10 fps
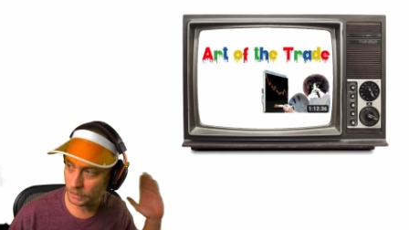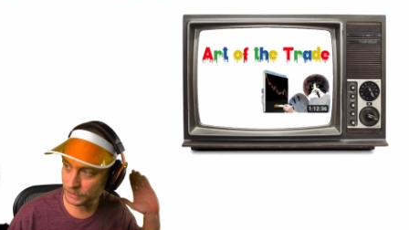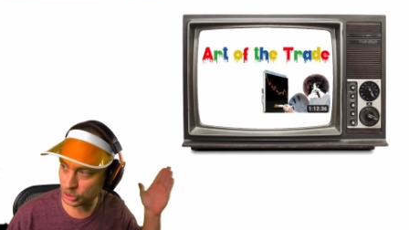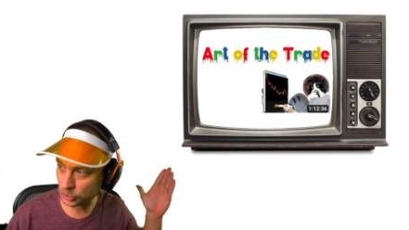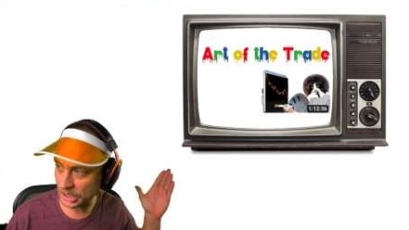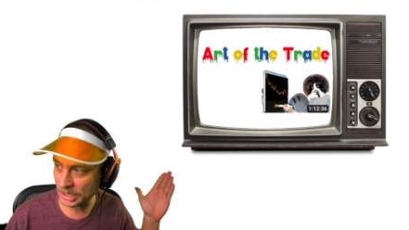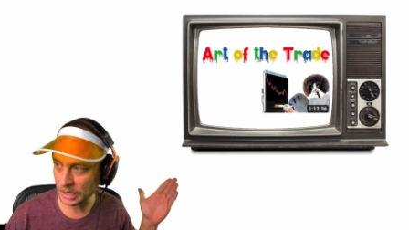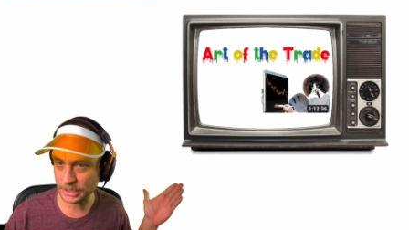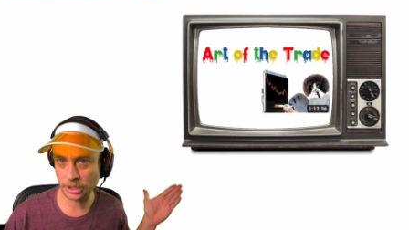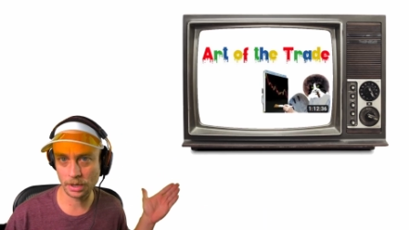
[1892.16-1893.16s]
the trade,
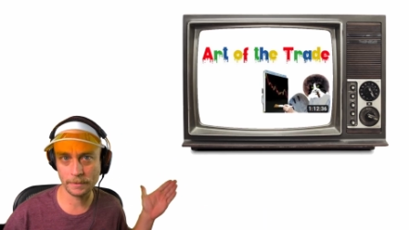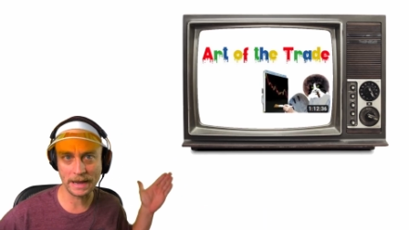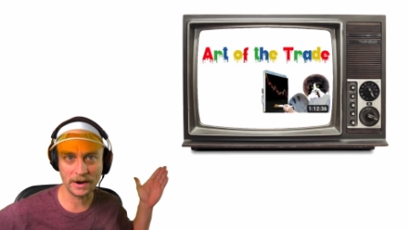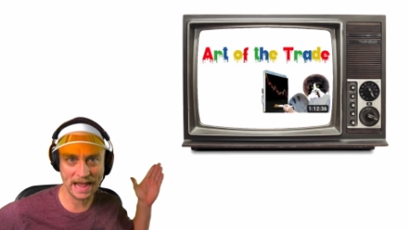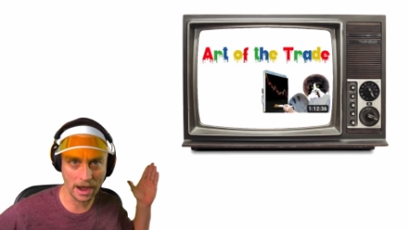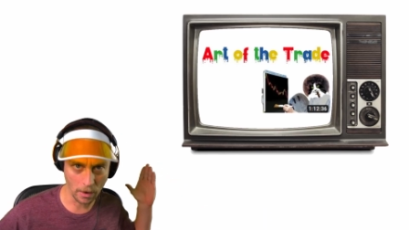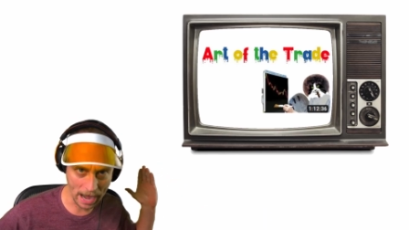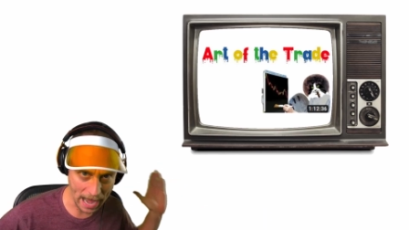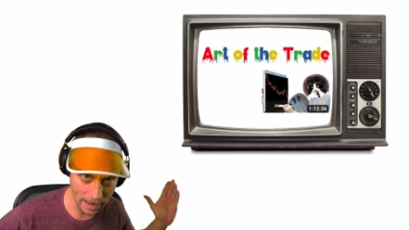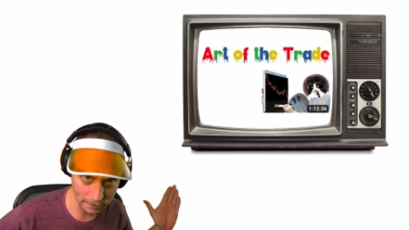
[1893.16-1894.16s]
I talk about how
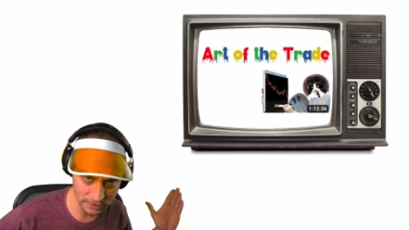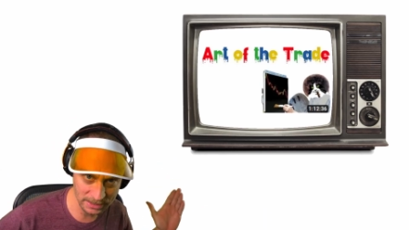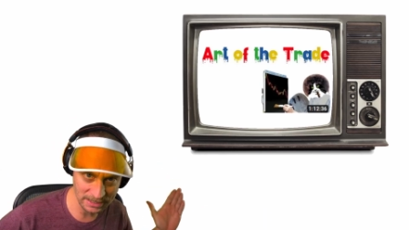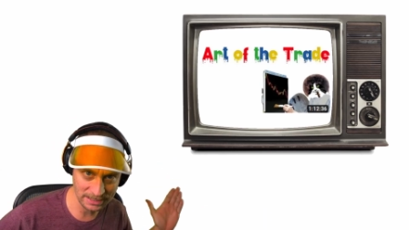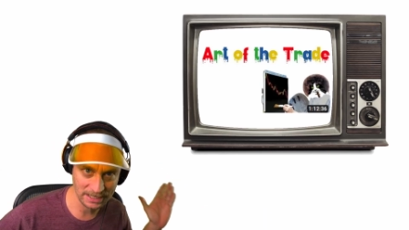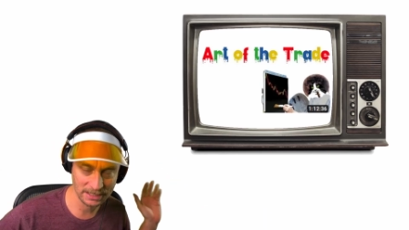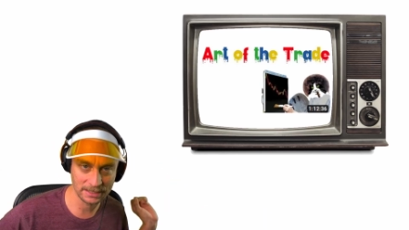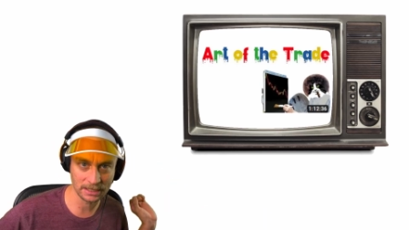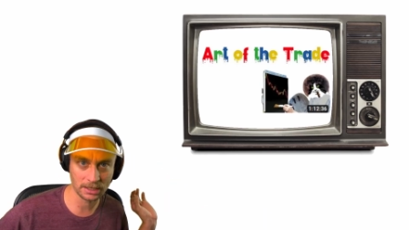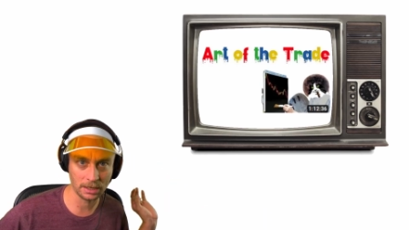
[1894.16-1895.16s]
high of a
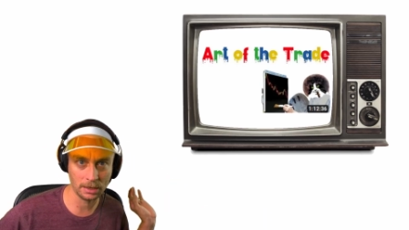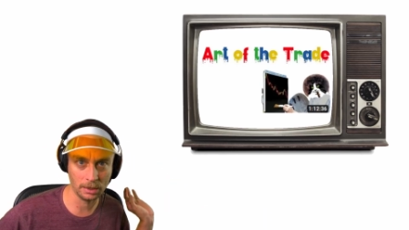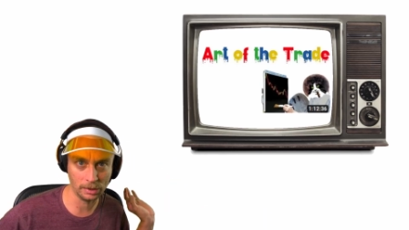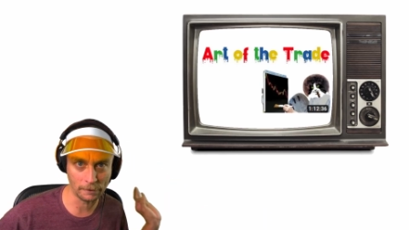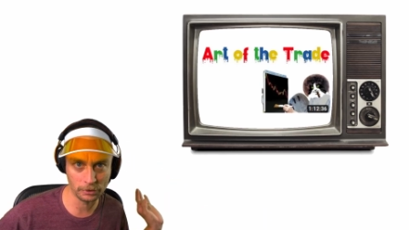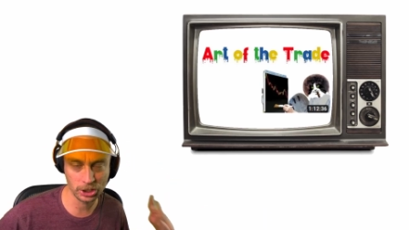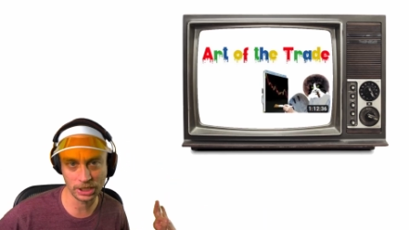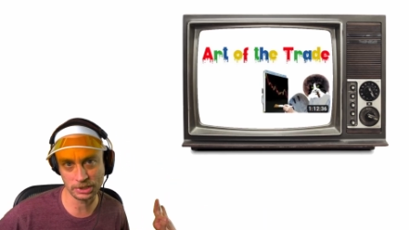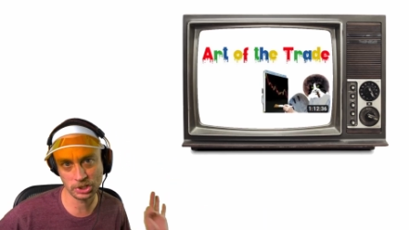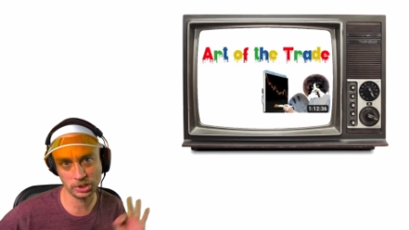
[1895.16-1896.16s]
statistic
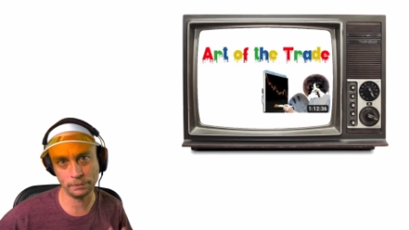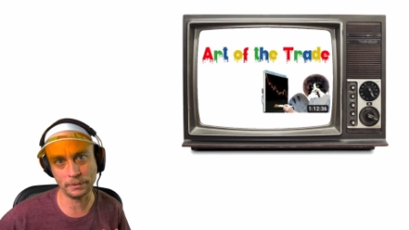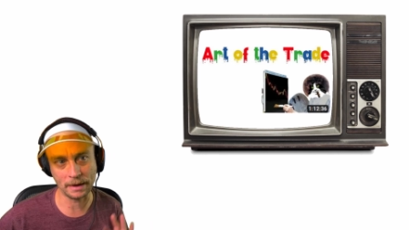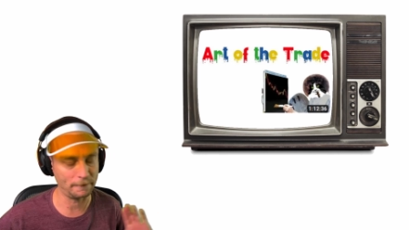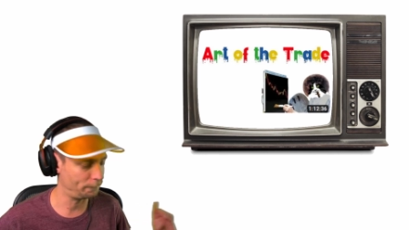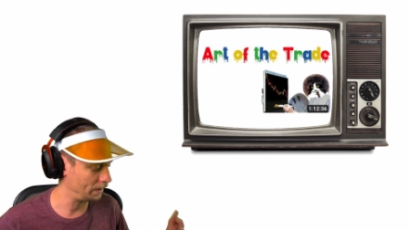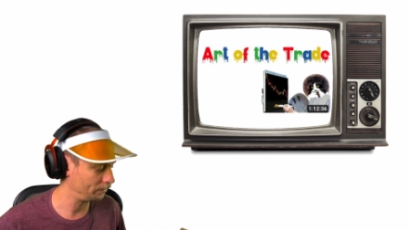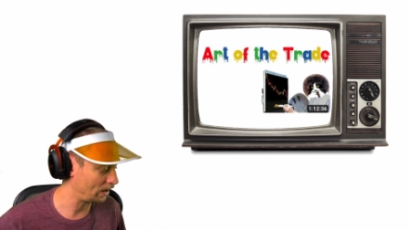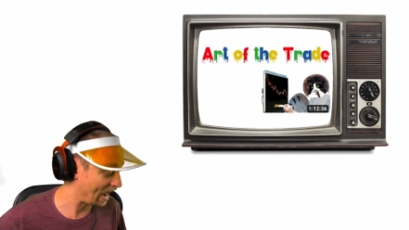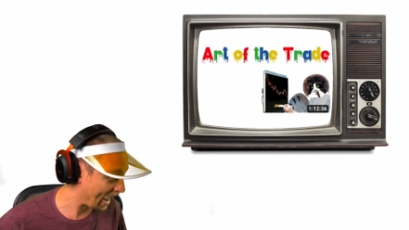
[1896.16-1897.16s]
leveraging a slip in my
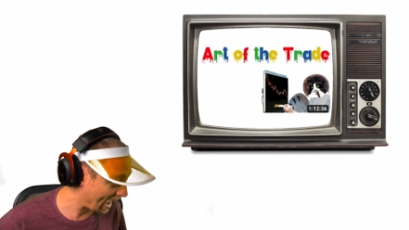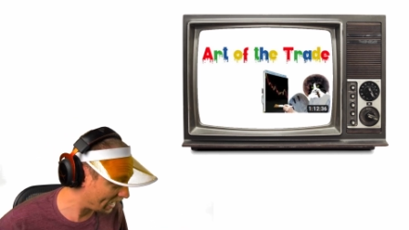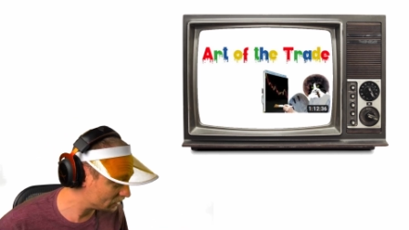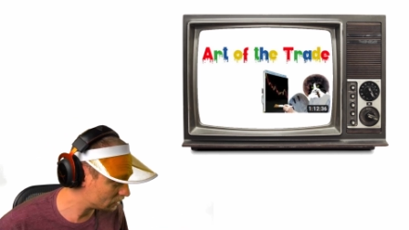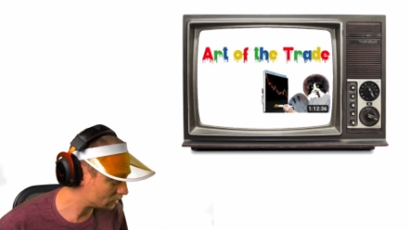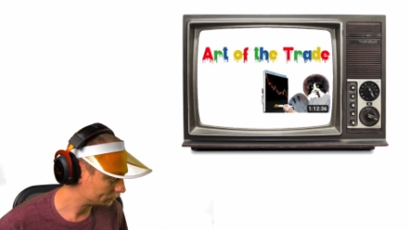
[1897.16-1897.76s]
favor has.